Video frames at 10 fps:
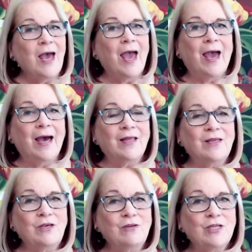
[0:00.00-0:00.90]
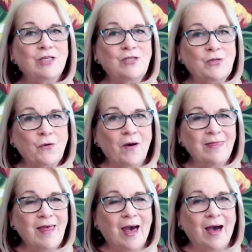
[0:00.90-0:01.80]
And you just join
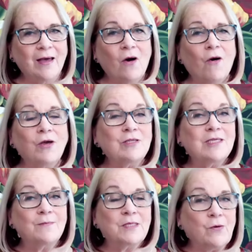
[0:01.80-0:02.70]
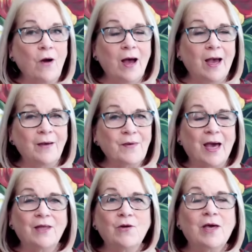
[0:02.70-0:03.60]
that or you subscribe
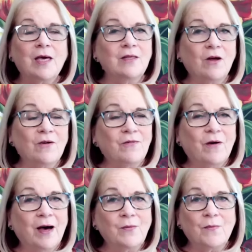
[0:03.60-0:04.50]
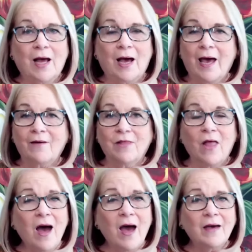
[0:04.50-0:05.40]
and you get notified when I have
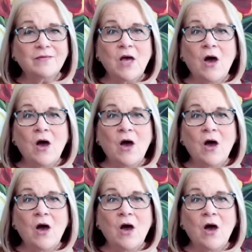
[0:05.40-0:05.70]
lives